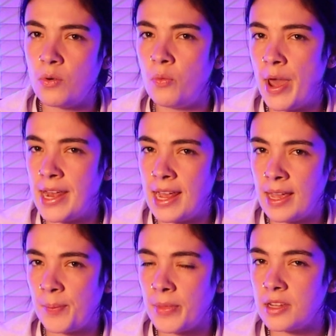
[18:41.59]

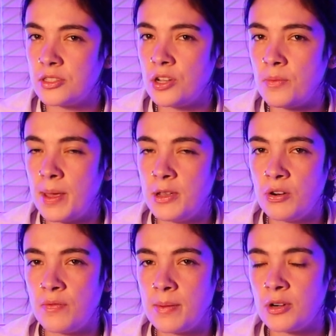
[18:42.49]
waiting. So maybe in
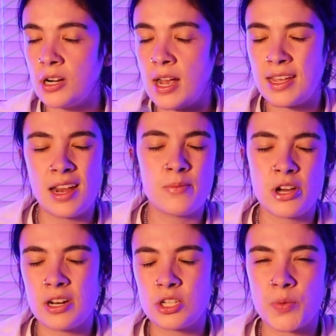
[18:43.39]
November, again, I'm
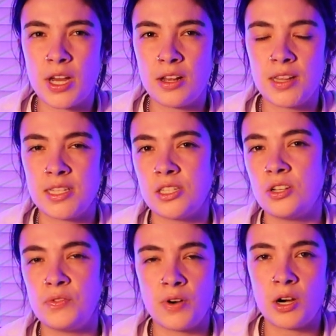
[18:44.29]
not going to dwell, this is
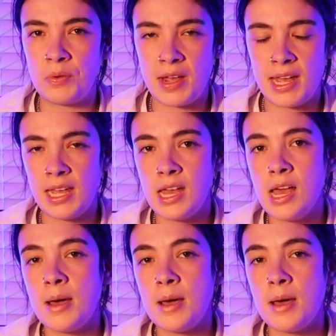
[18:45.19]
so far away,